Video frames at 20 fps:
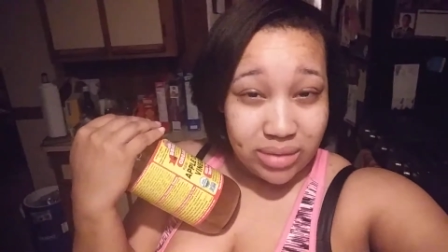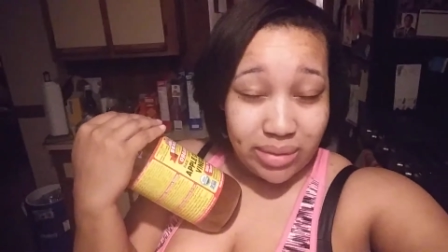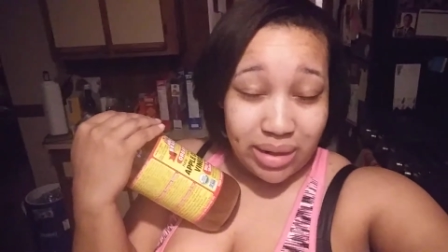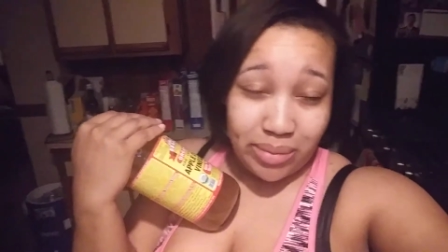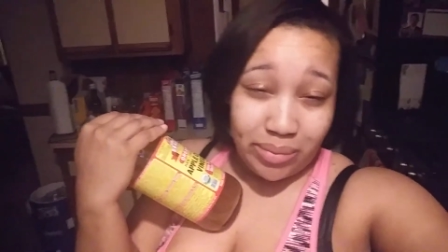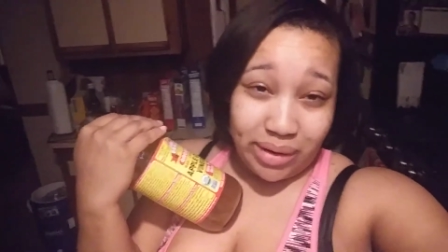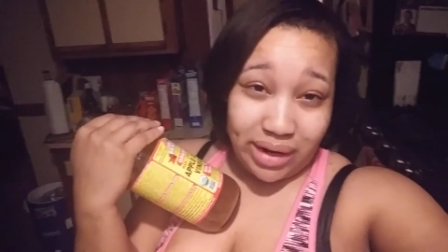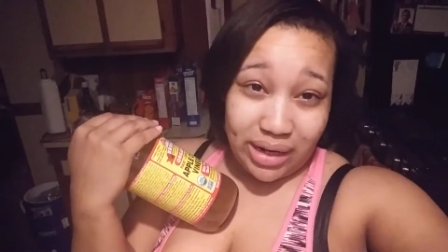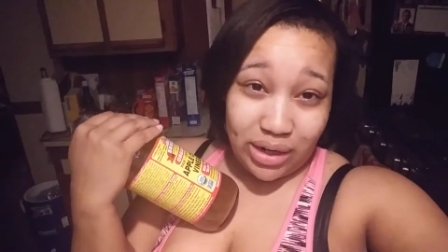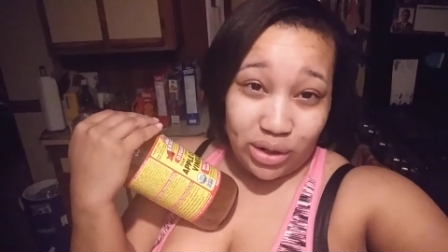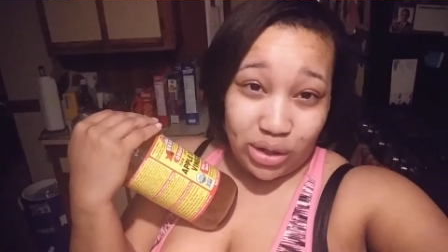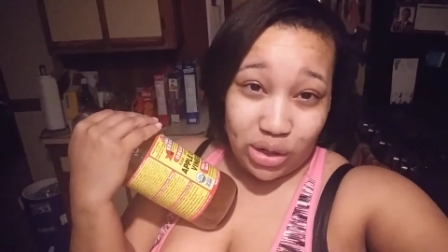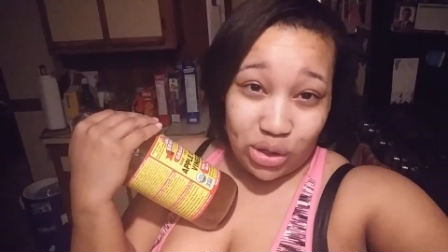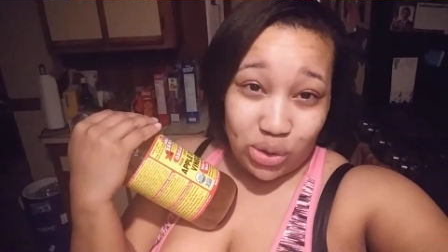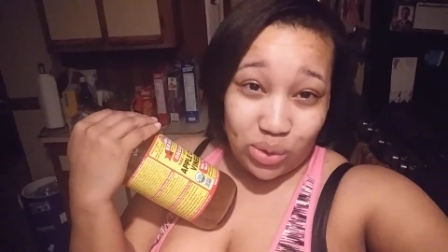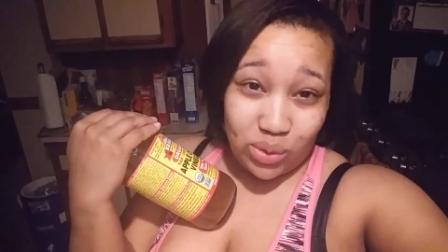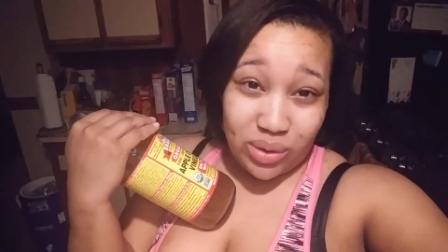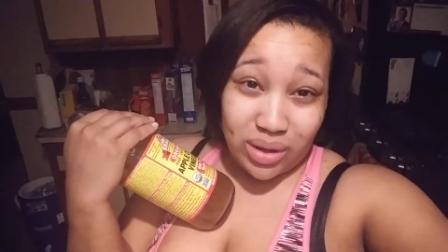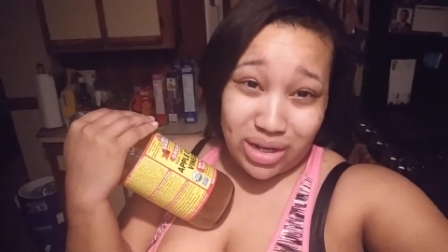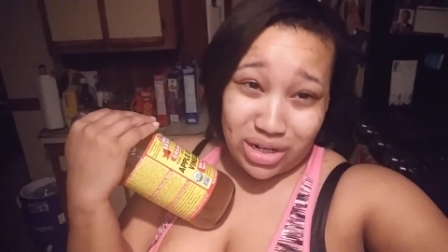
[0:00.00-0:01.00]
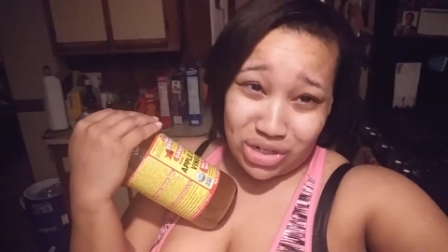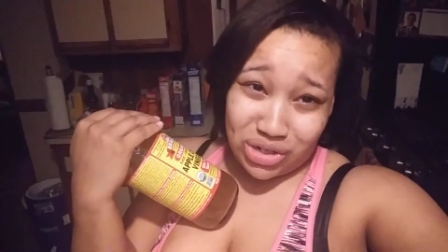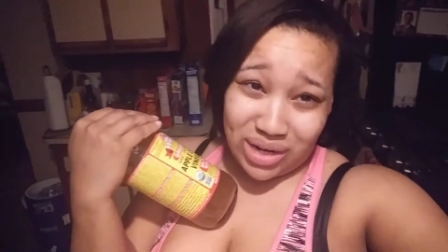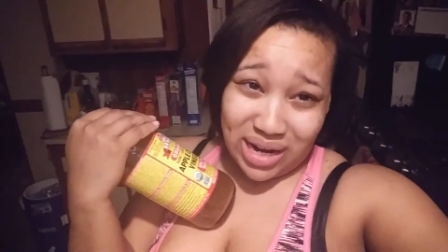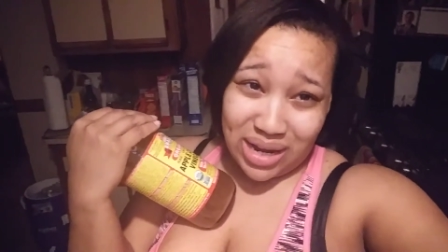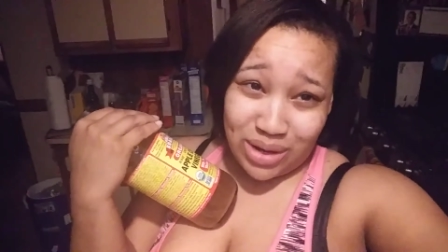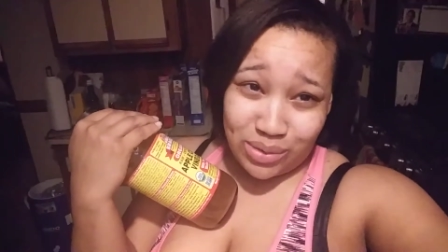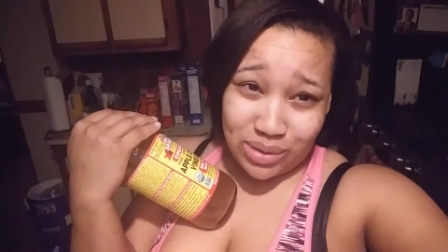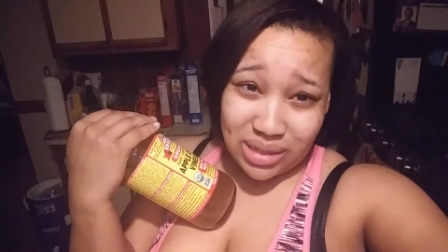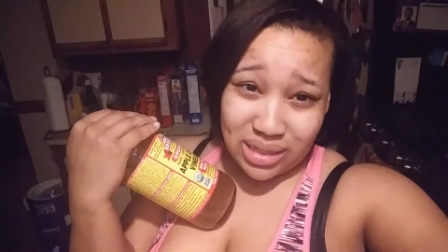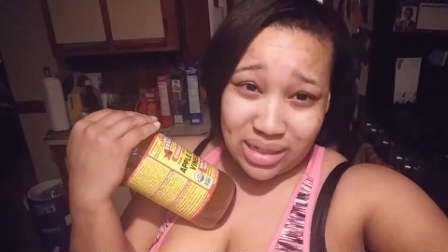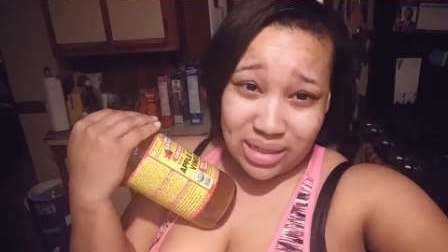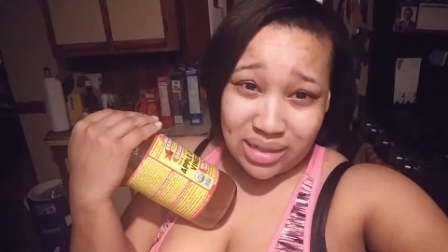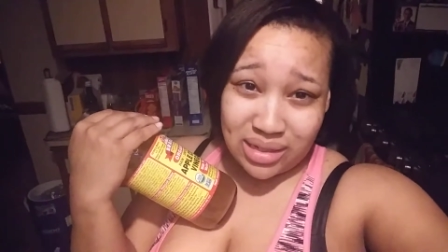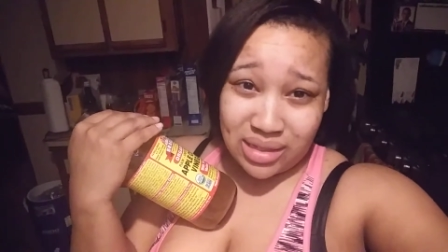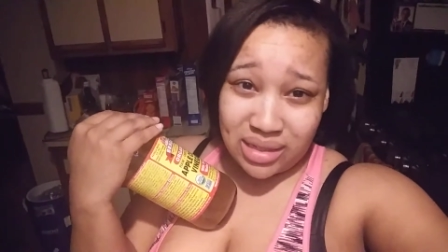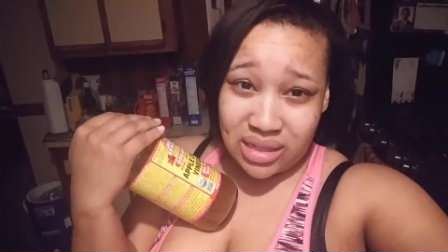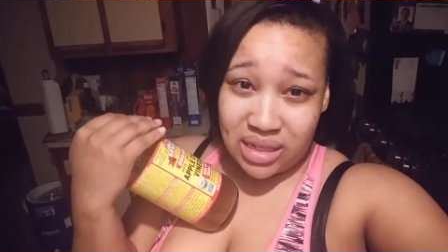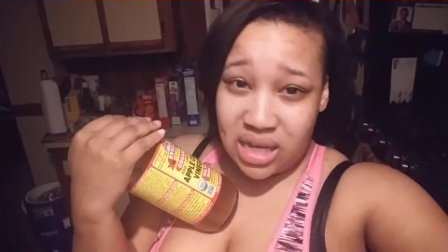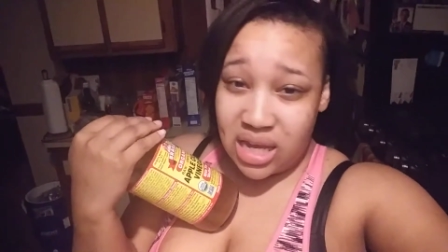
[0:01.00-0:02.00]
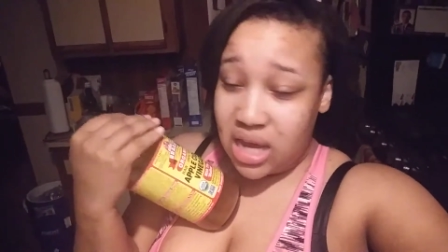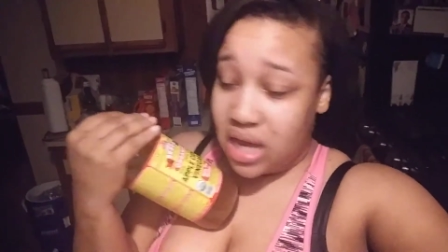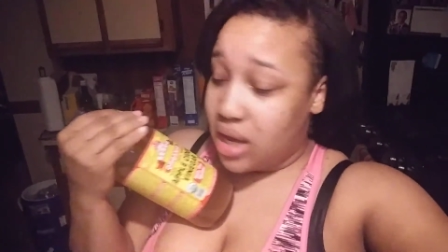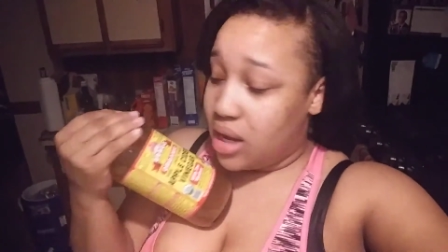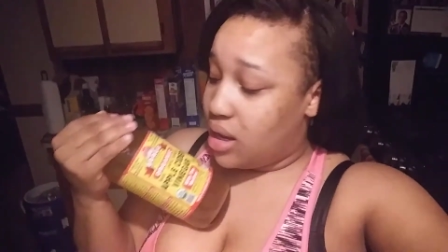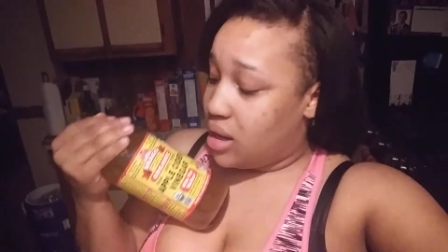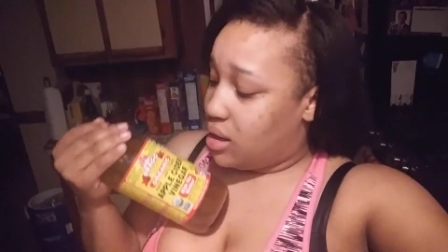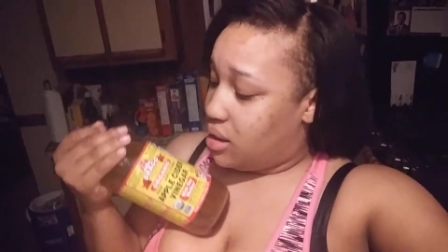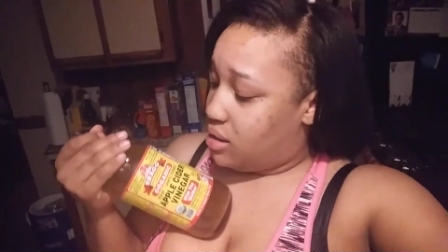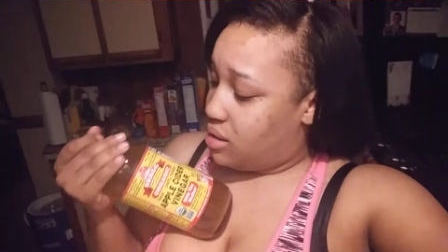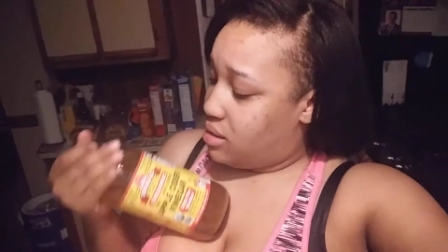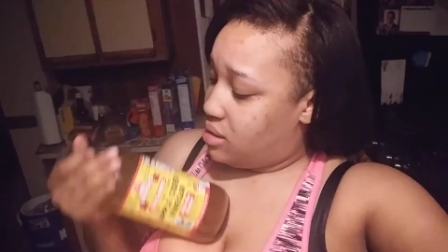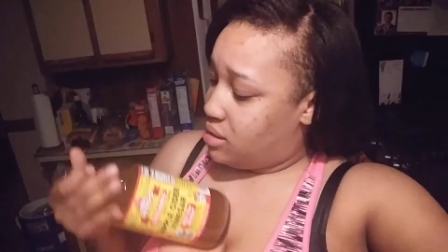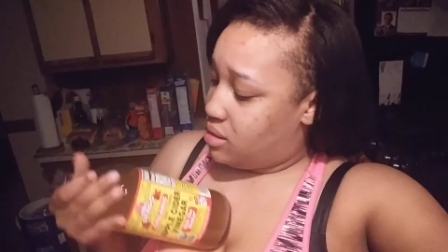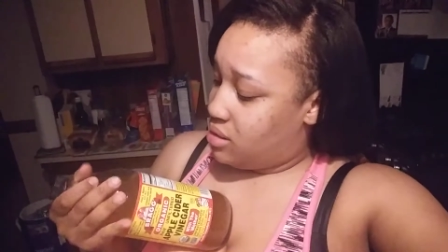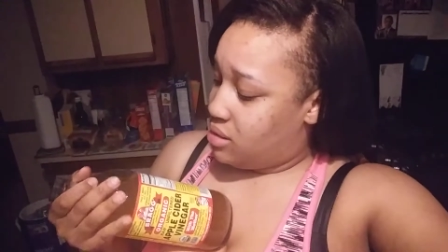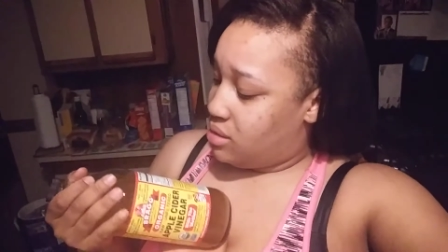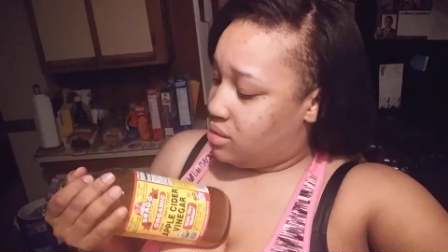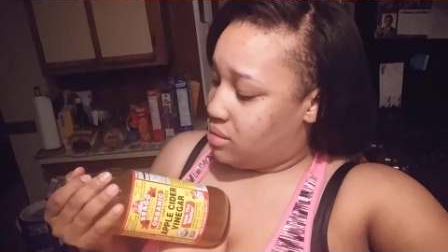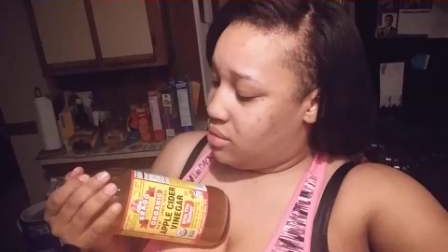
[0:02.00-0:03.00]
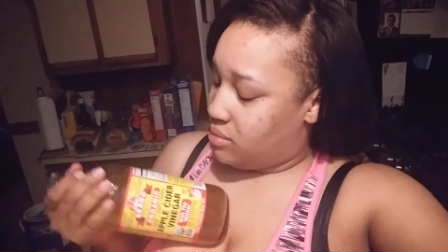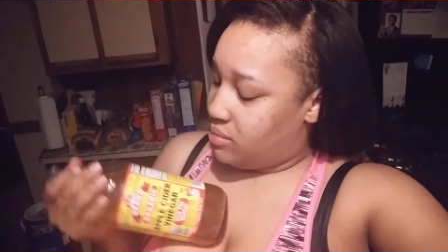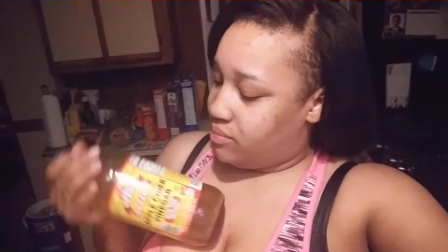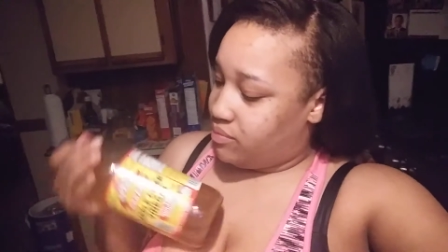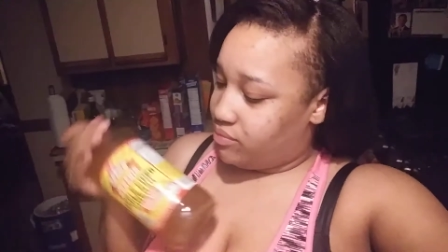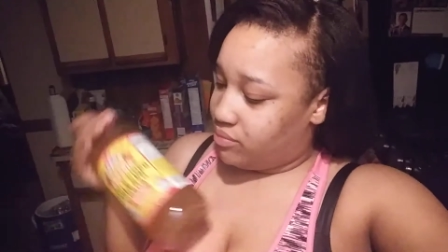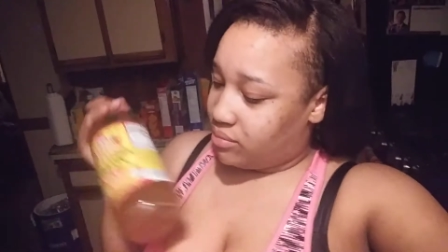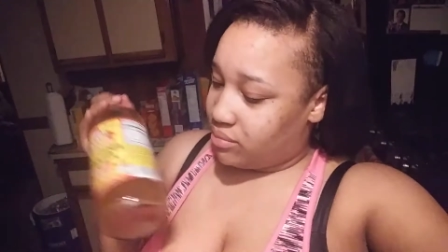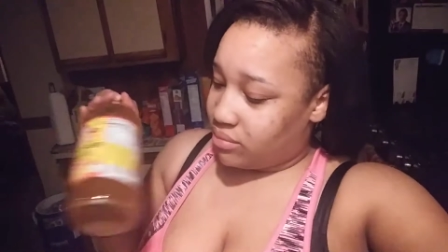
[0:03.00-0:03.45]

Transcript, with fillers: but I'm probably going to do one hundred ounces. Um,